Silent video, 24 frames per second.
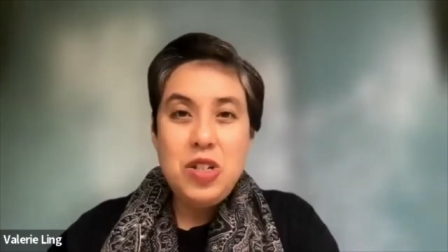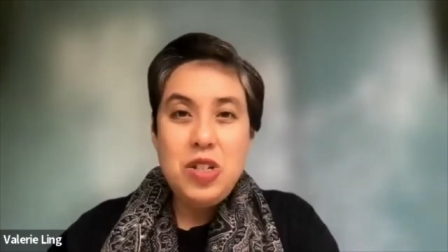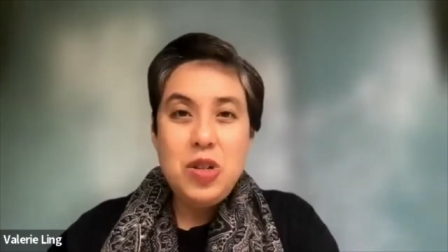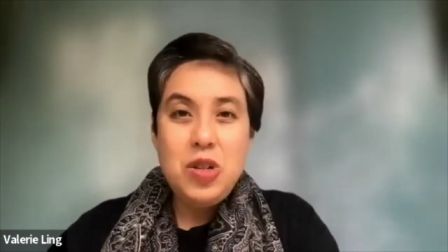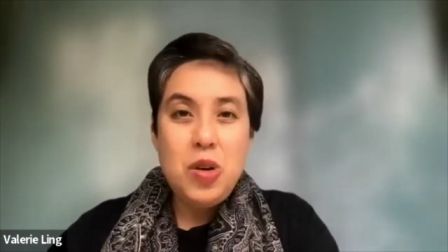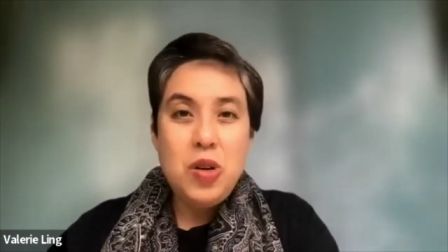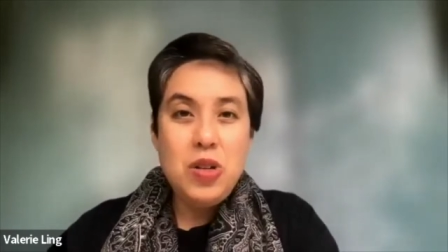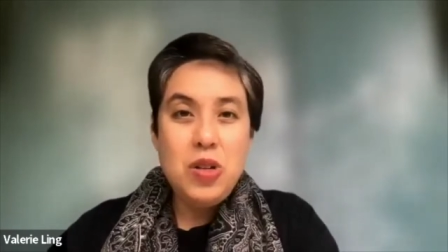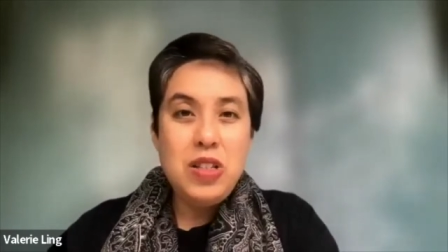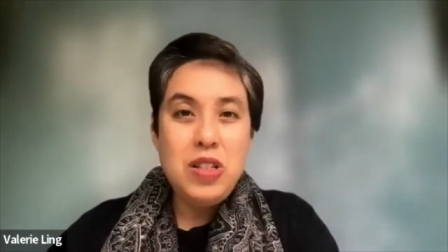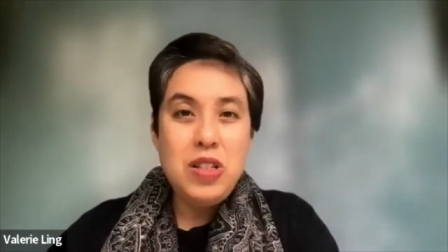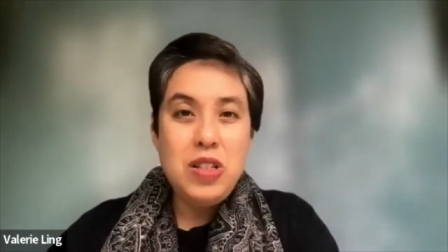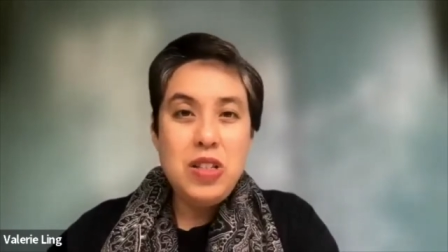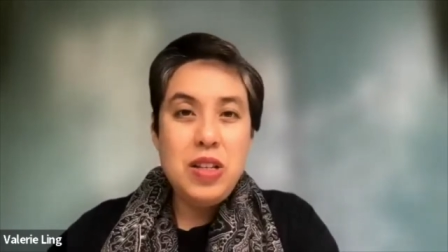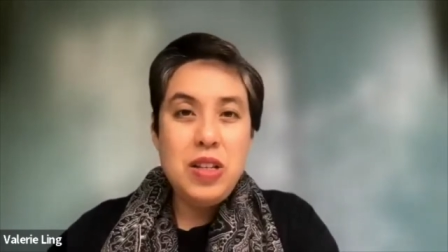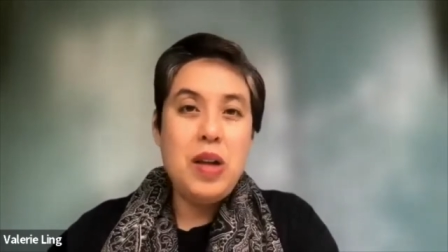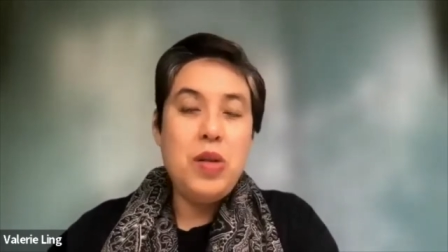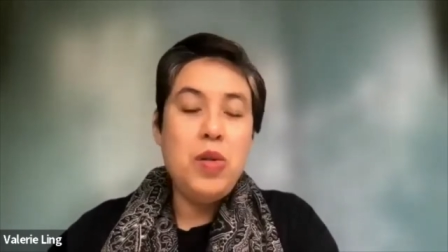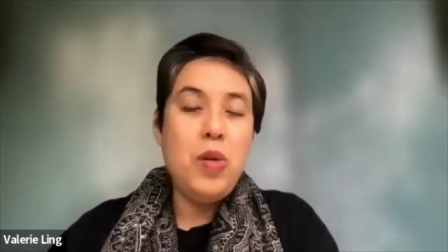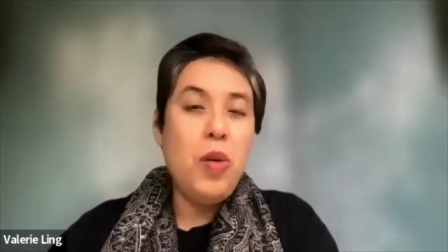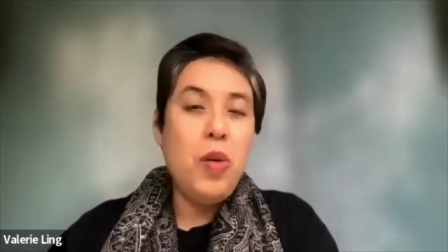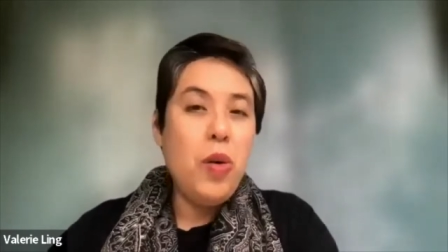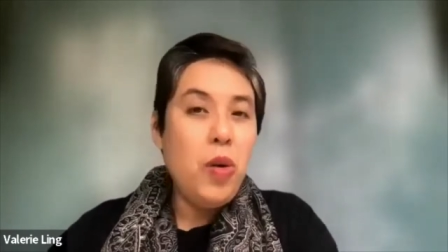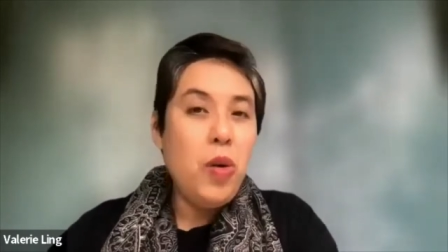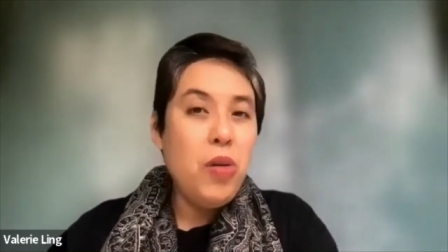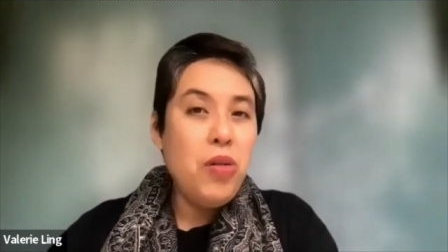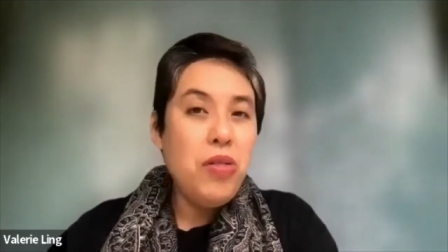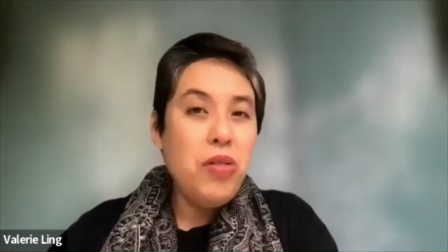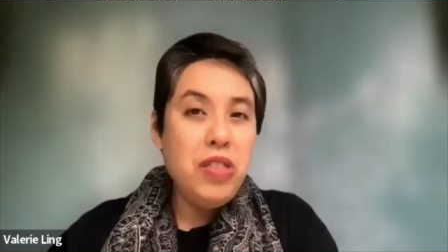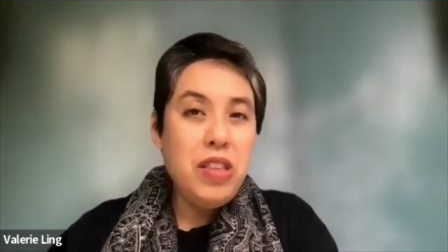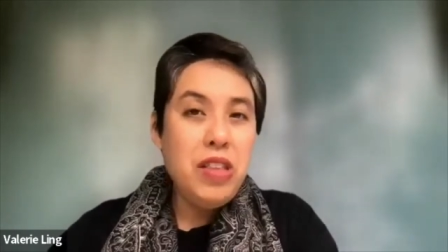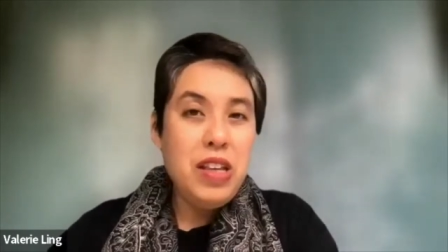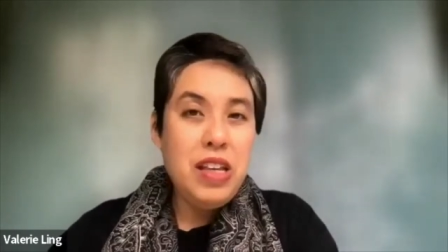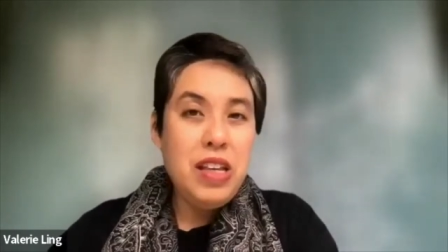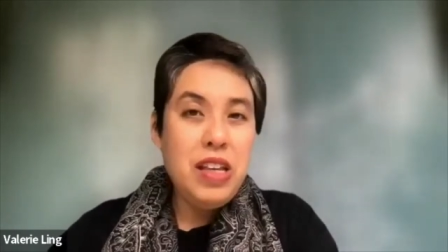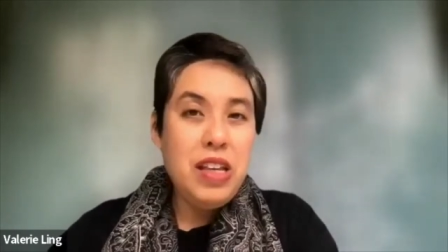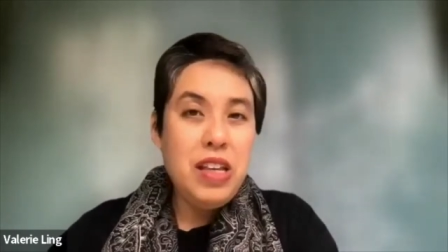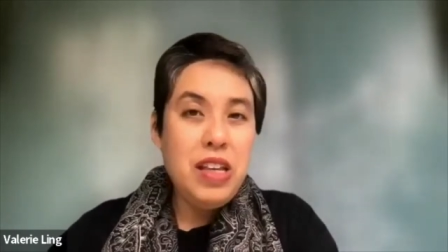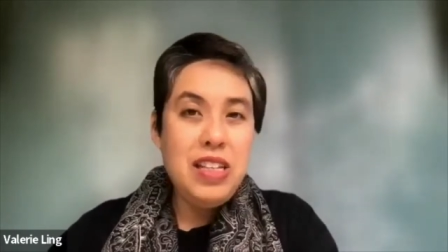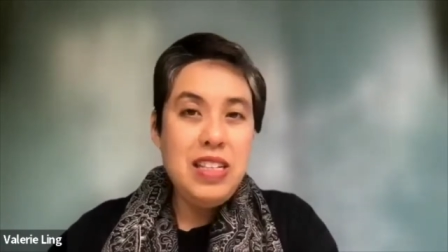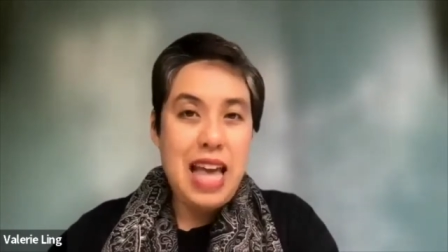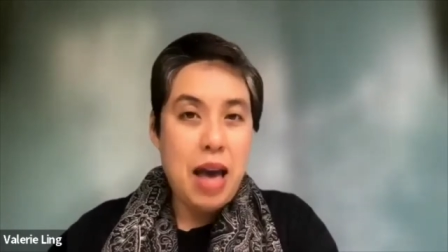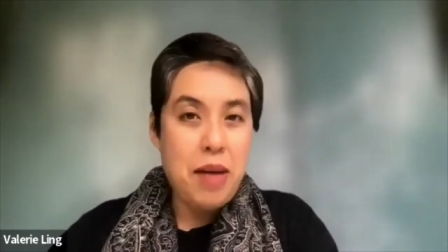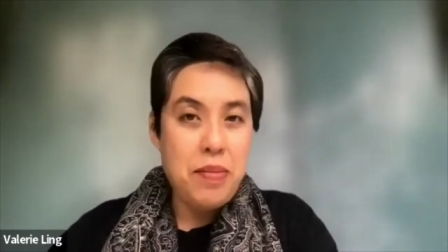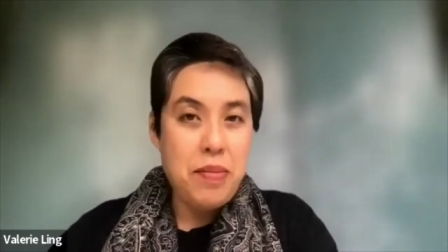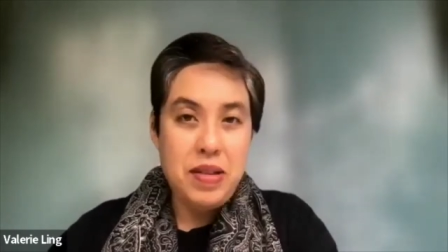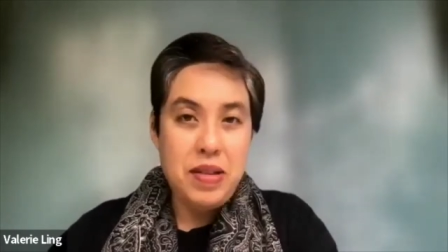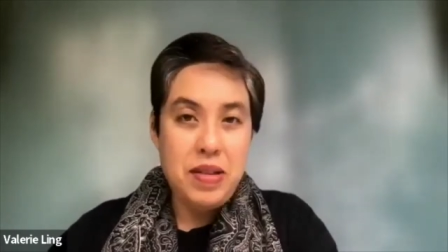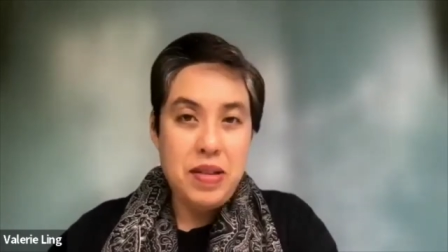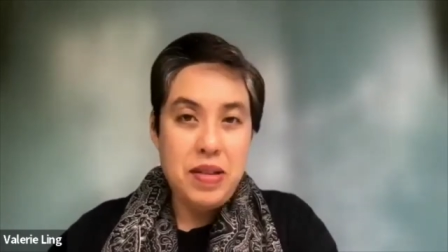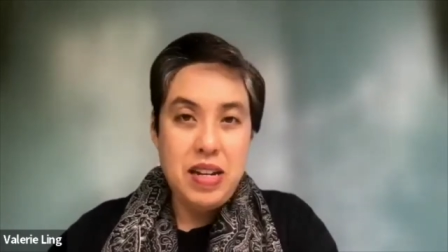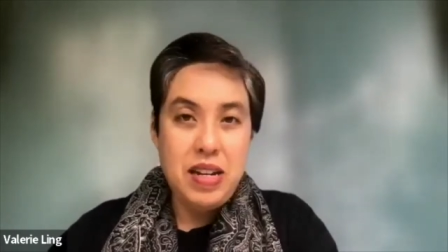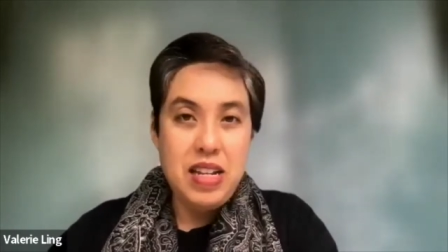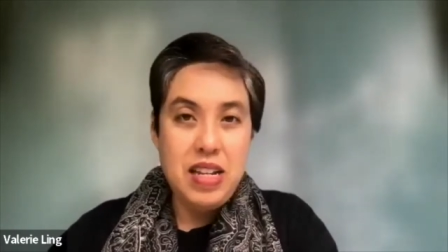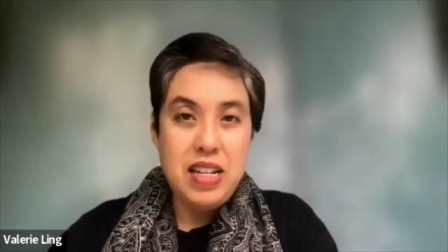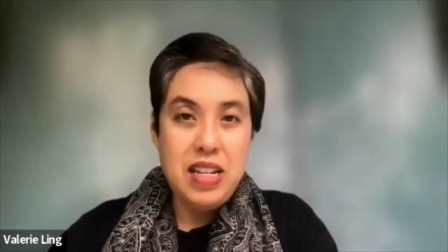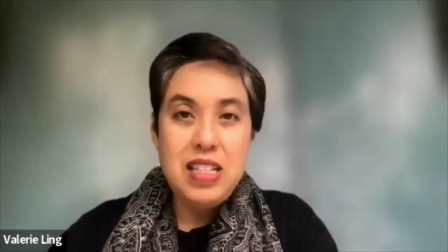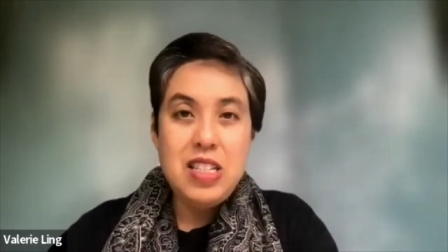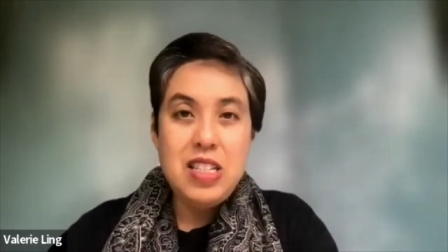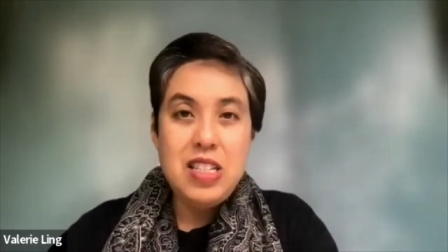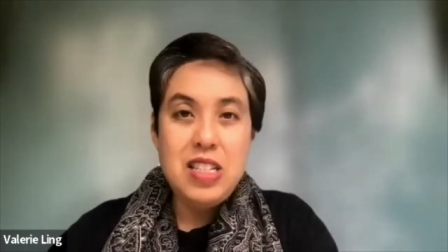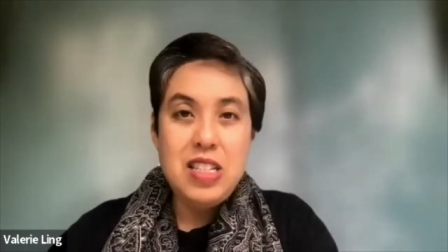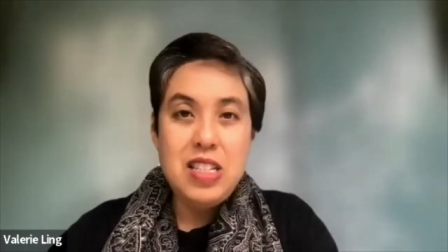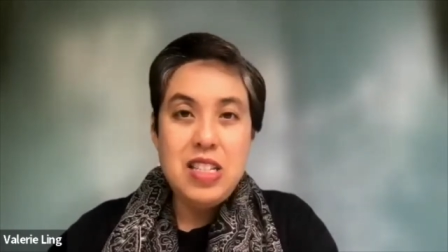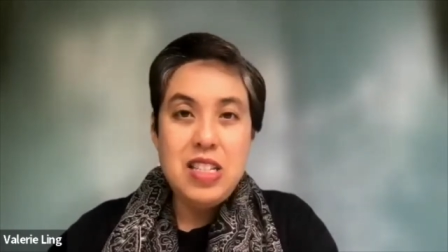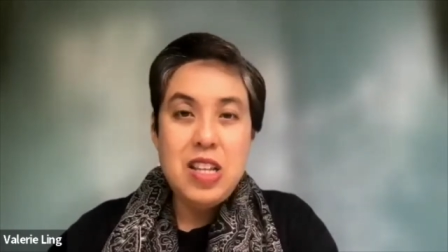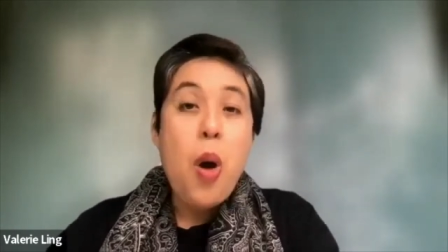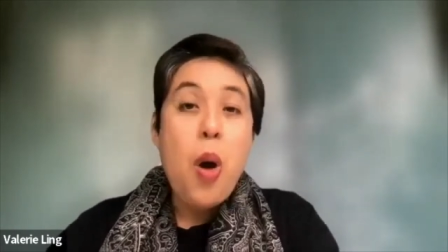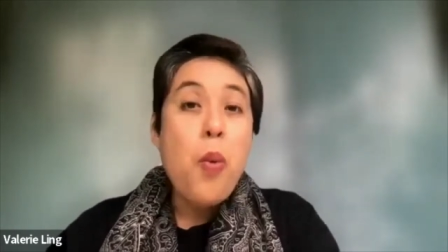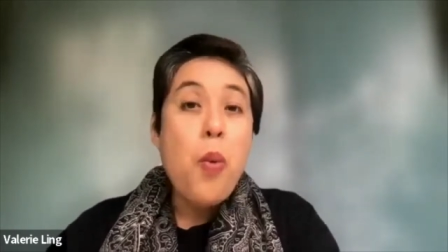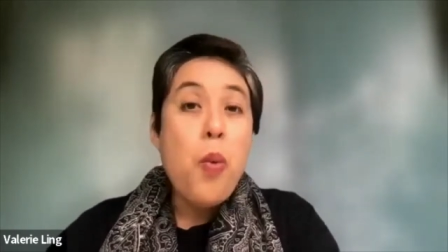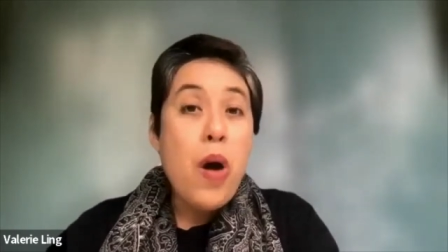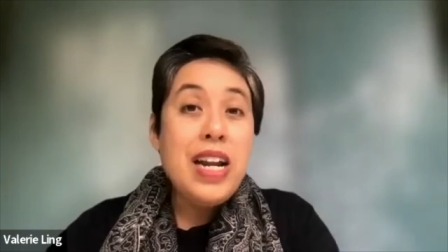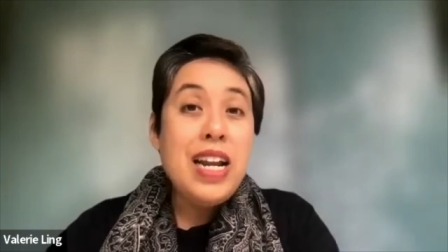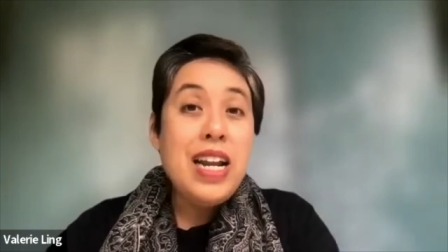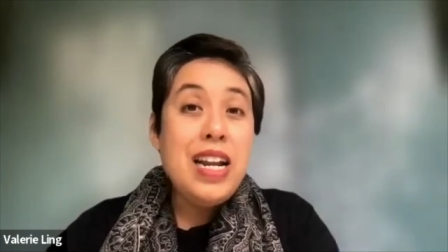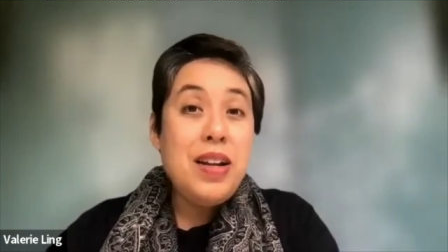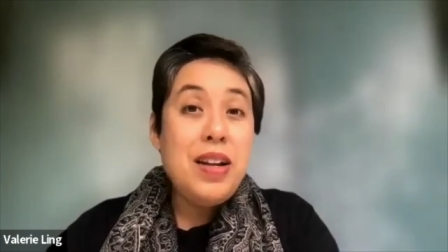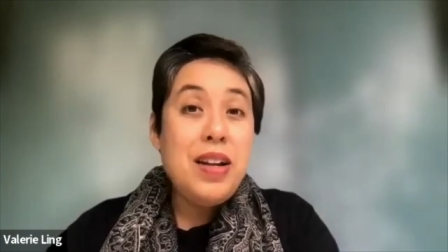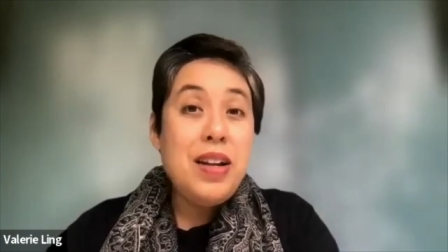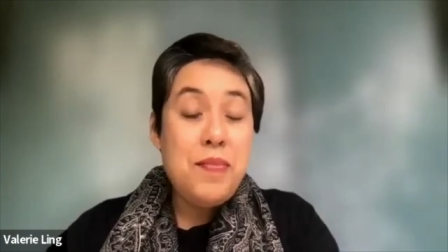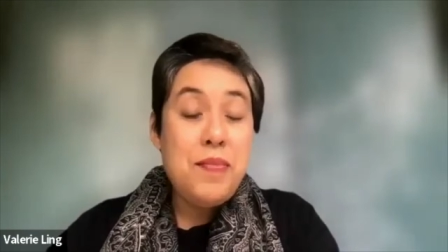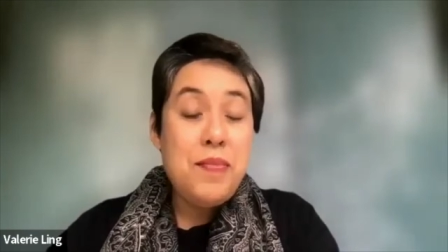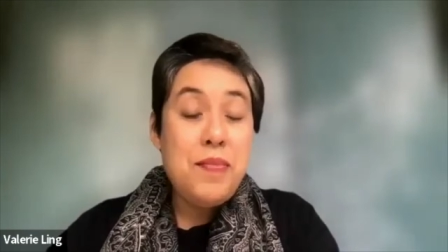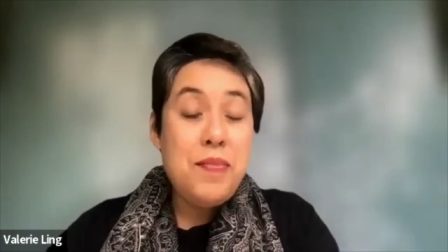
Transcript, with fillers: And Declan talks about all things happiness,